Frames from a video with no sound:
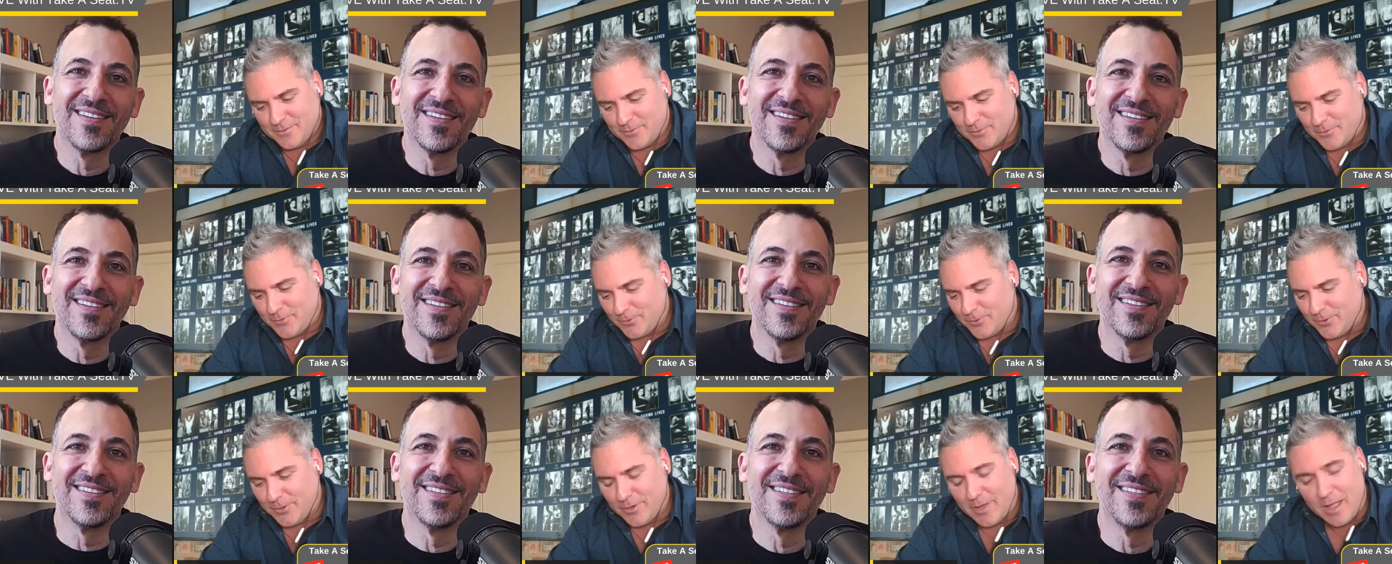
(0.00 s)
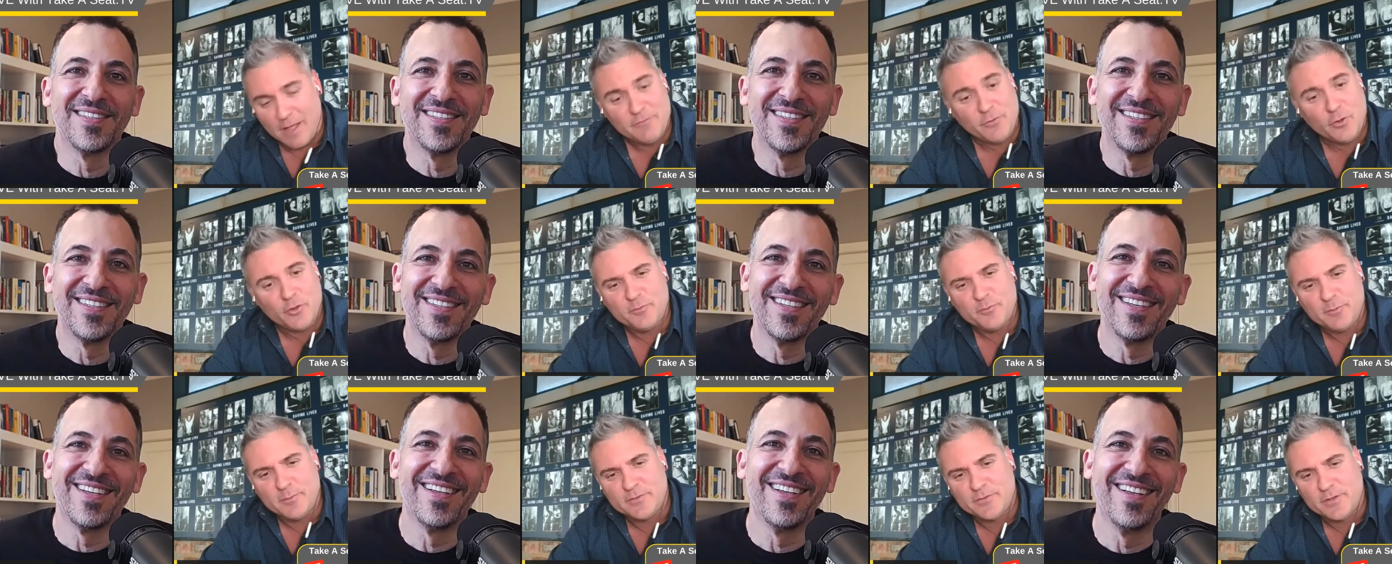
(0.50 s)
Speaker 1: Sure,
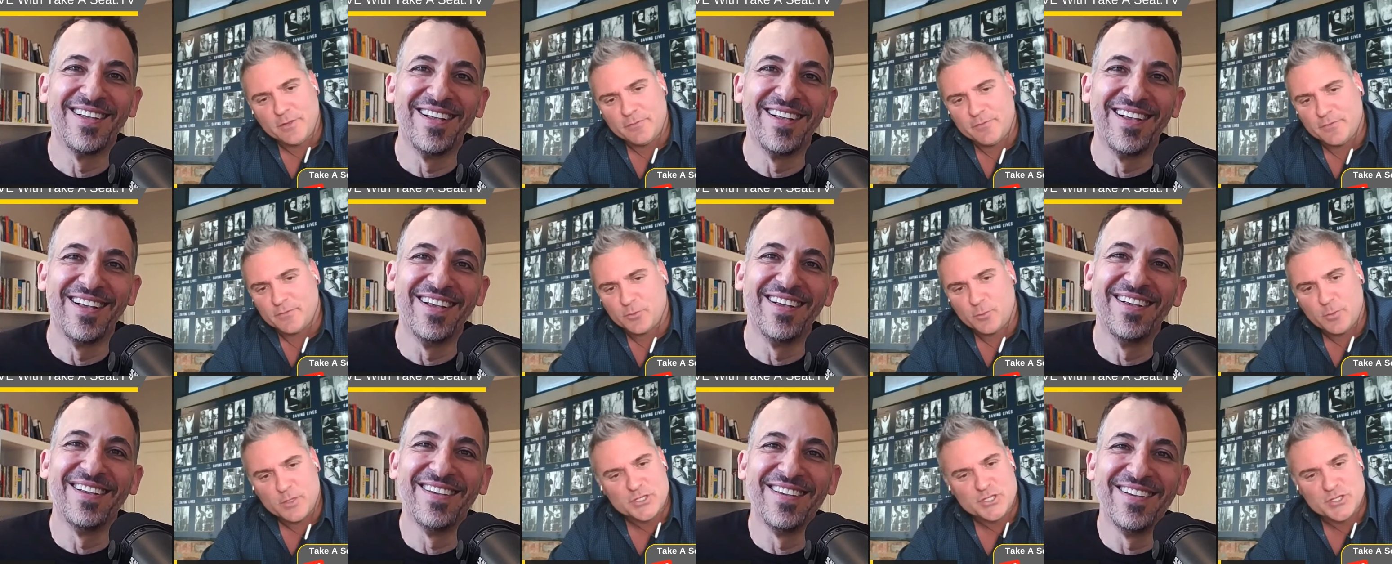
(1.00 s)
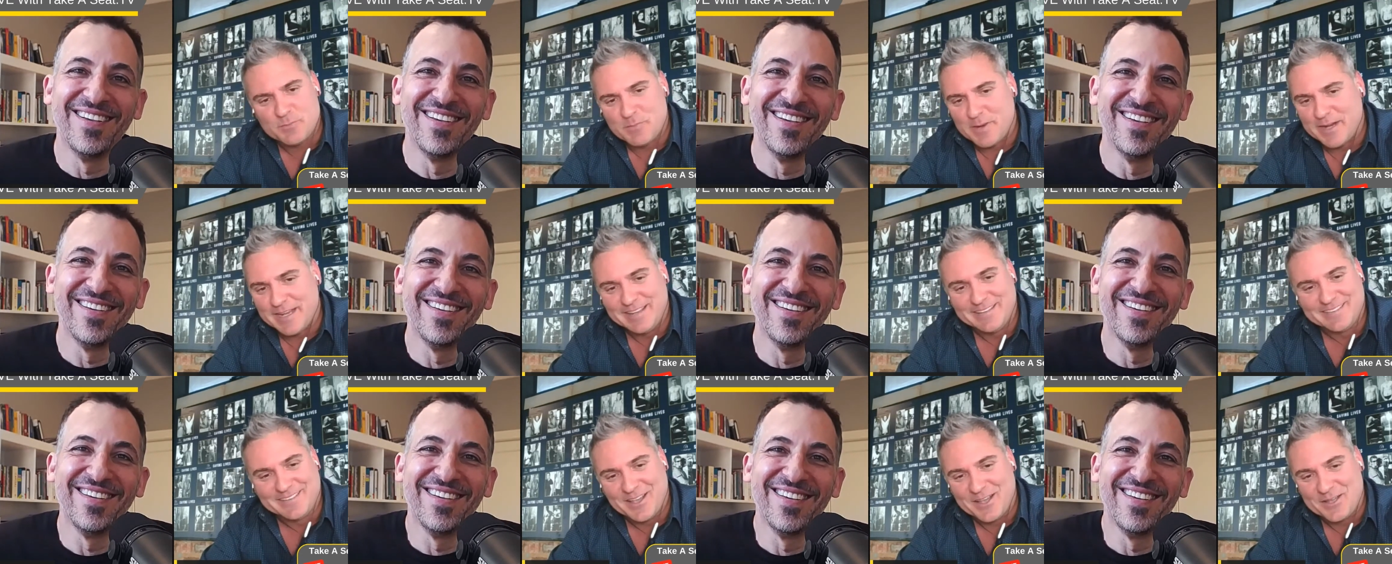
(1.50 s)
I've asked myself this
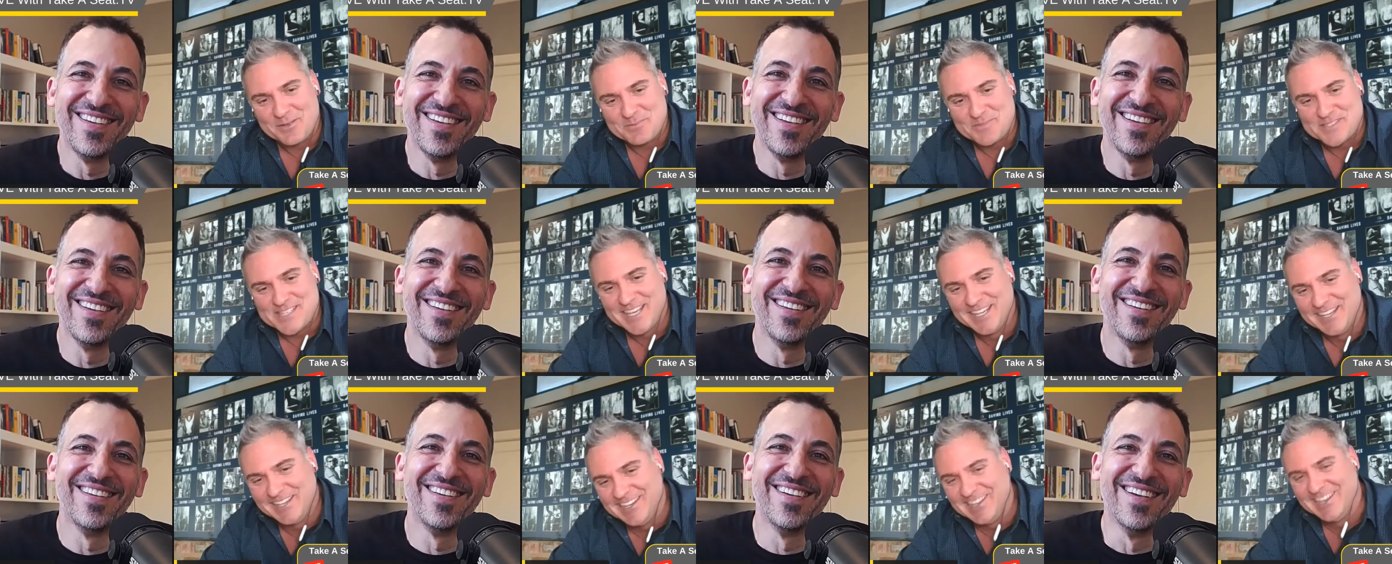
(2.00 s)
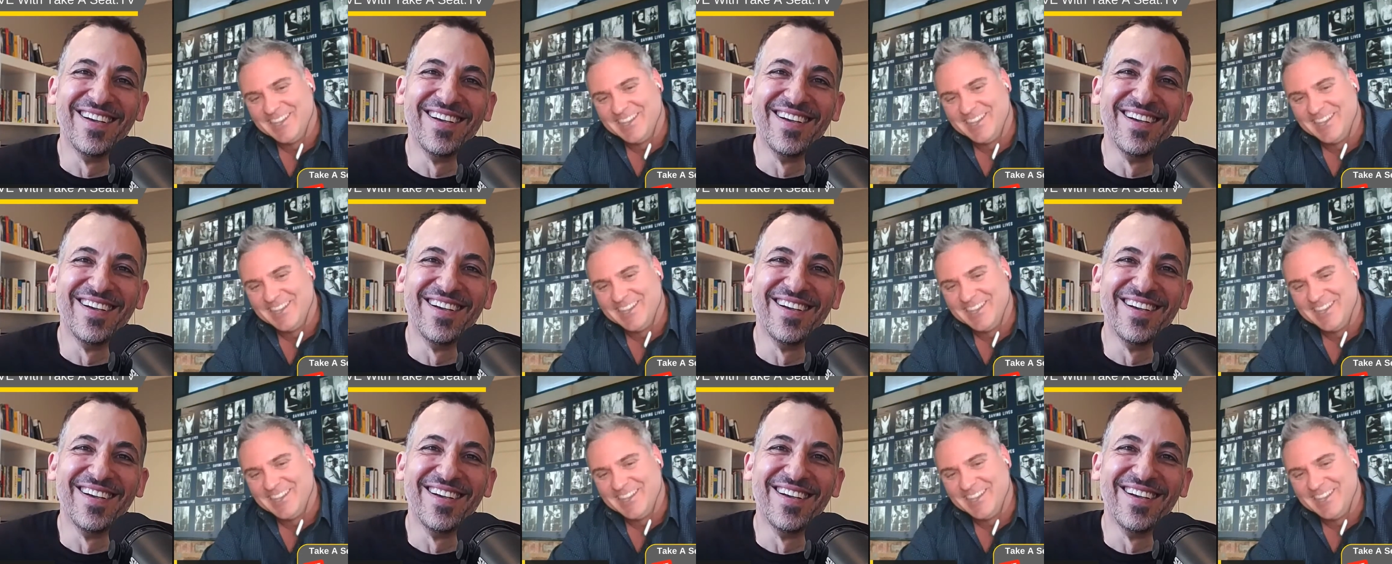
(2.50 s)
question many times.